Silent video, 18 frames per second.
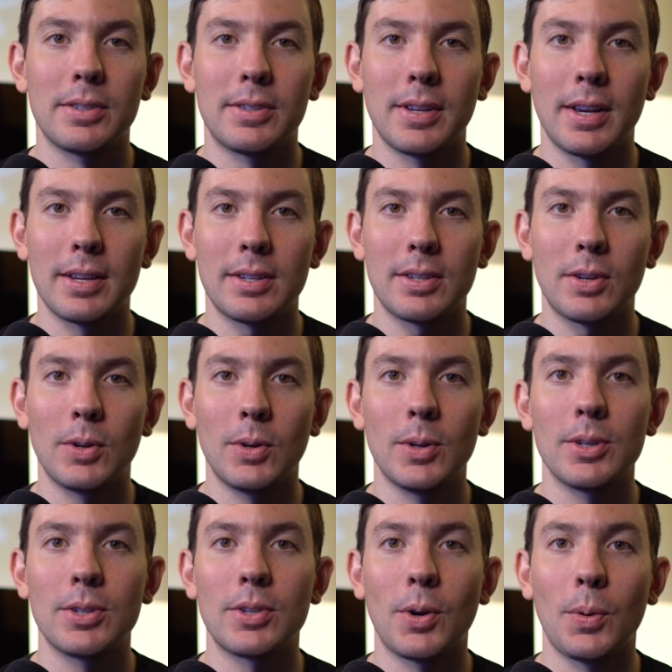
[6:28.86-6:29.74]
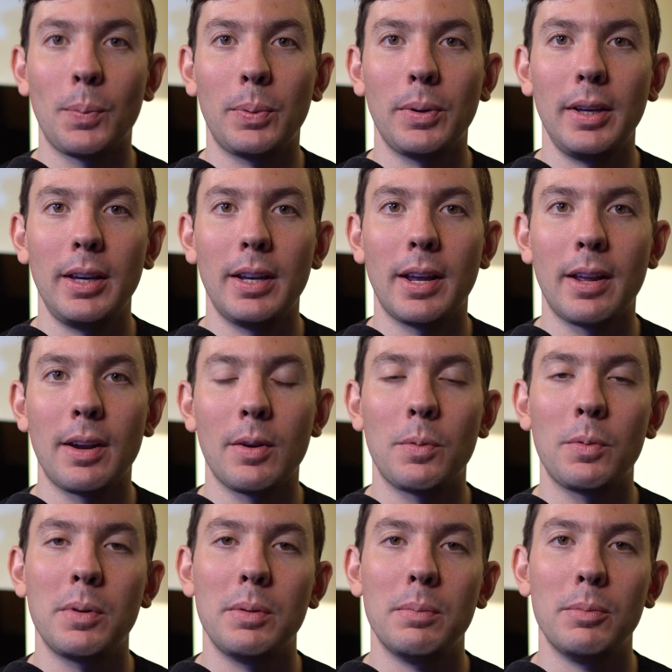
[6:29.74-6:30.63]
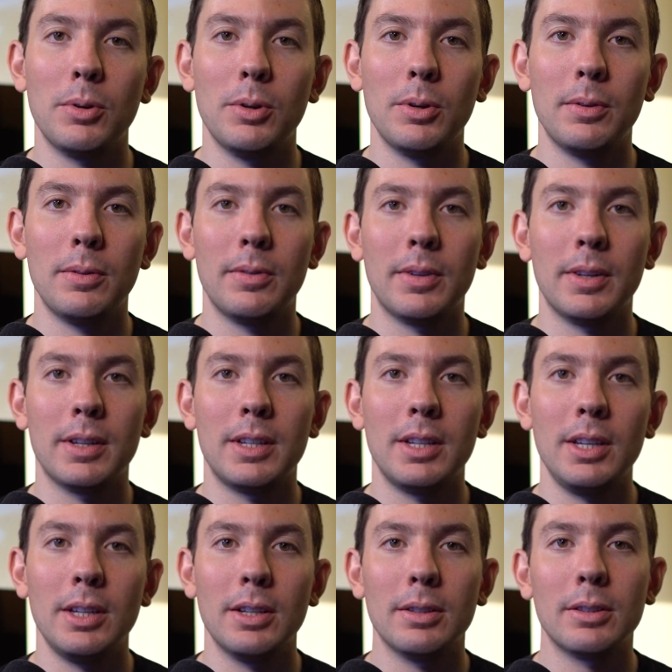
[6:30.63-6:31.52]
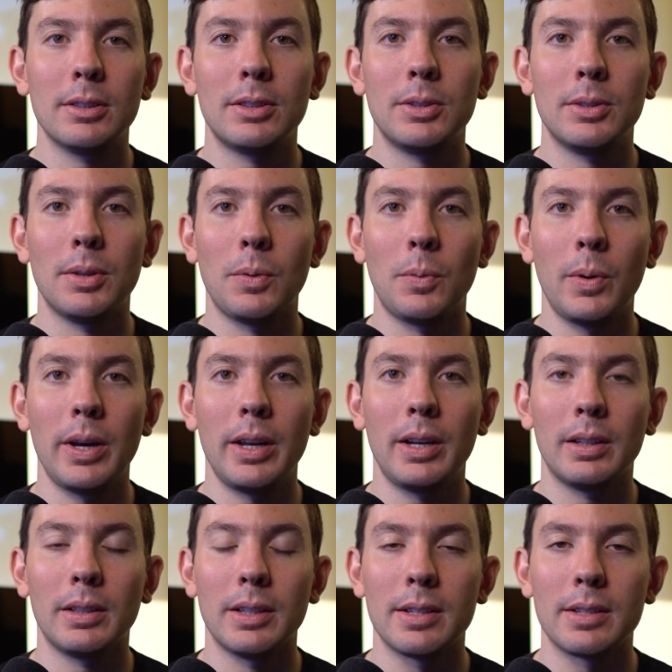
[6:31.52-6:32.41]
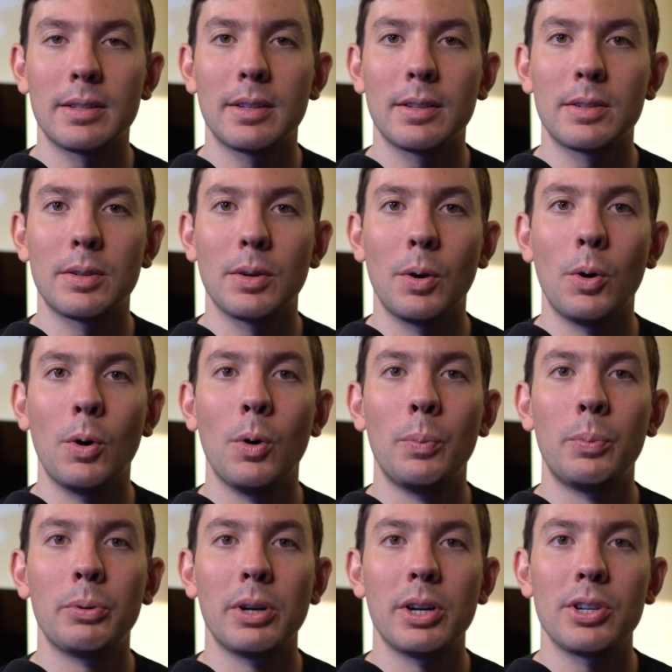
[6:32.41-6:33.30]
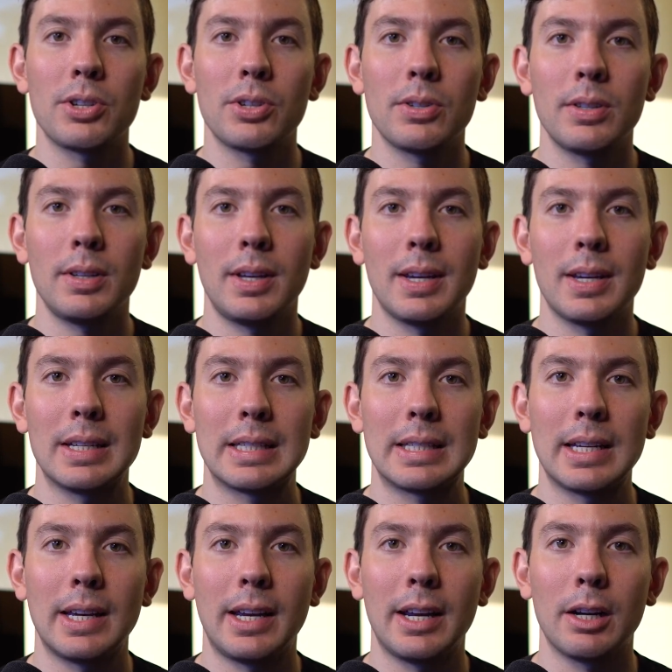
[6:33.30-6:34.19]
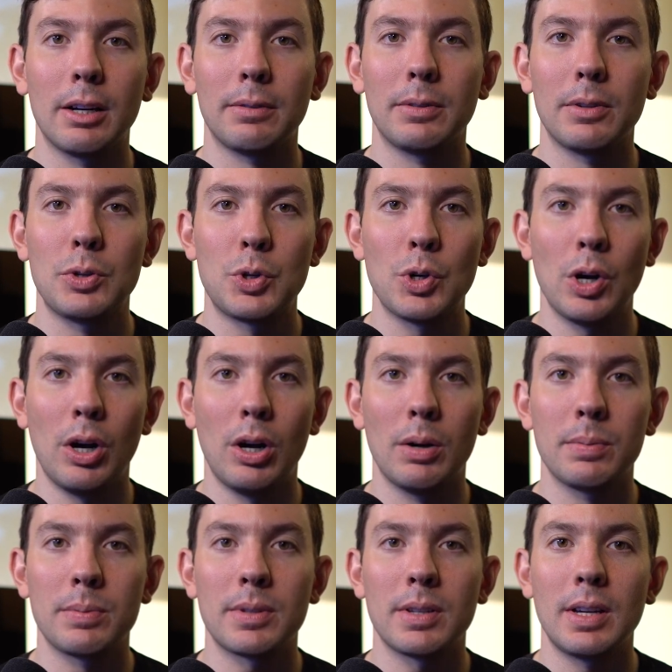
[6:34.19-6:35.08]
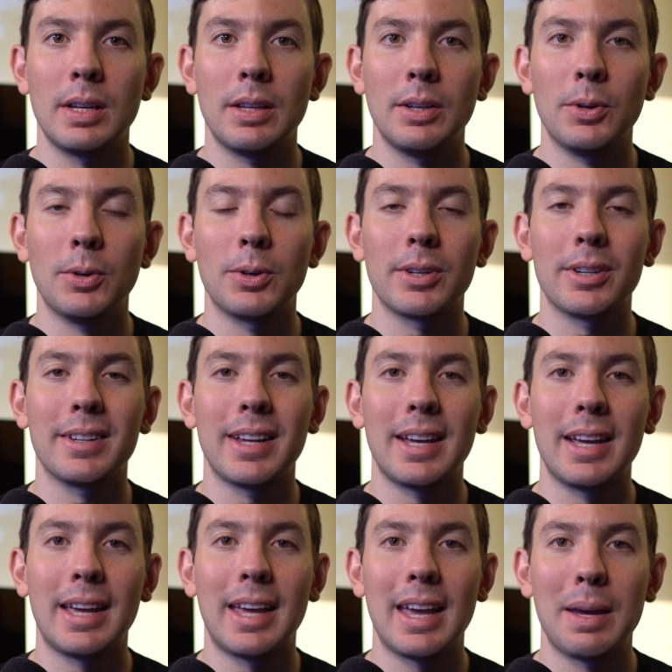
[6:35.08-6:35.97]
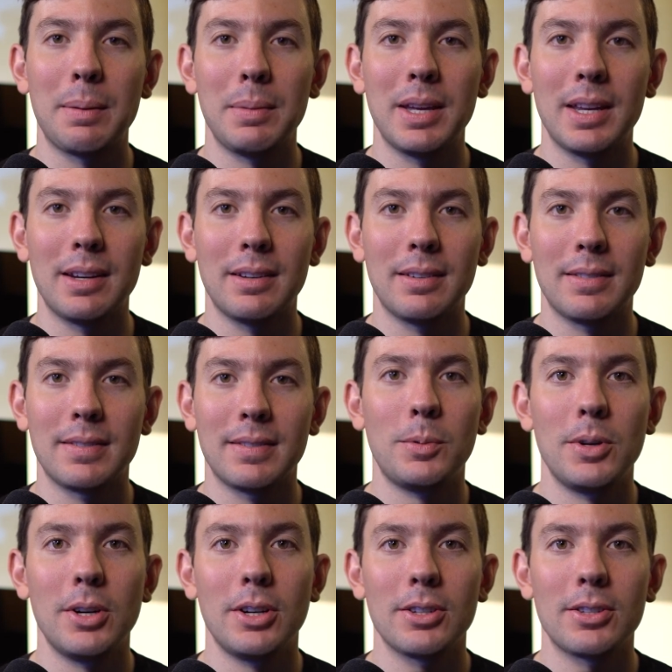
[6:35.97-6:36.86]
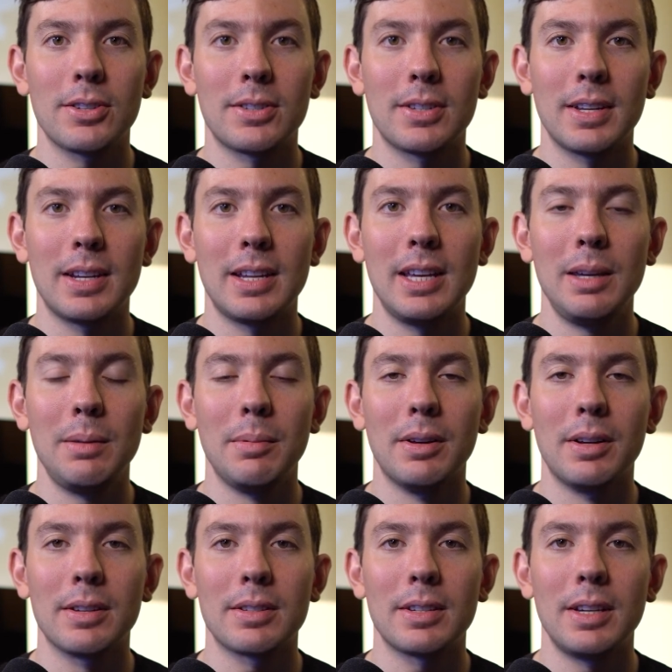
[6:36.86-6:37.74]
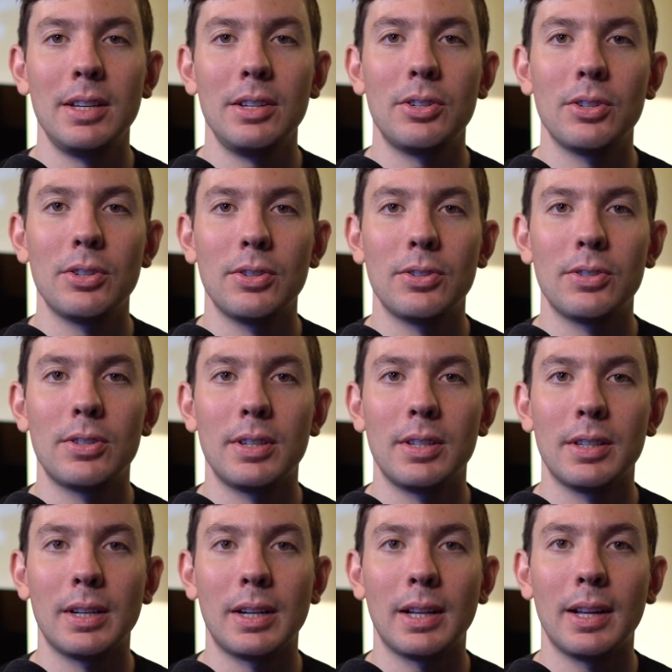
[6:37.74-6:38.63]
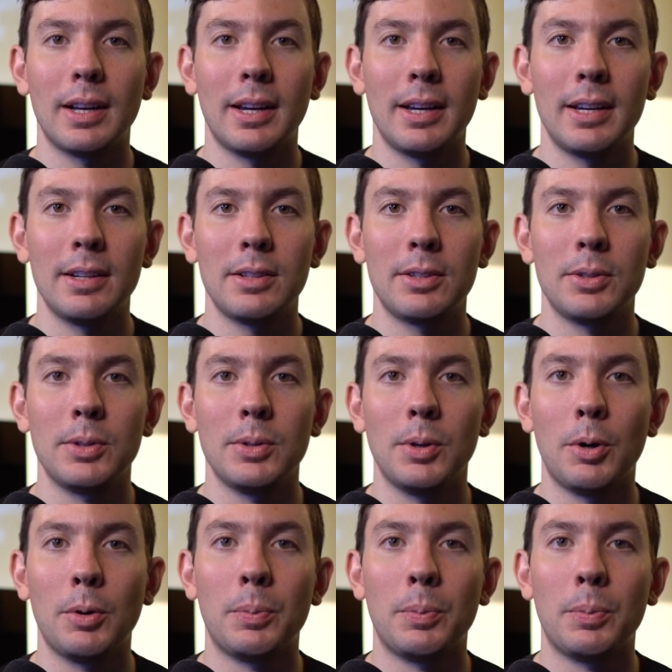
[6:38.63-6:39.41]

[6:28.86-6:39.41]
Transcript: success call is completed, we move the deal to the waiting list so operation can take care of the jobs in the order they came in. We also send emails introducing the client to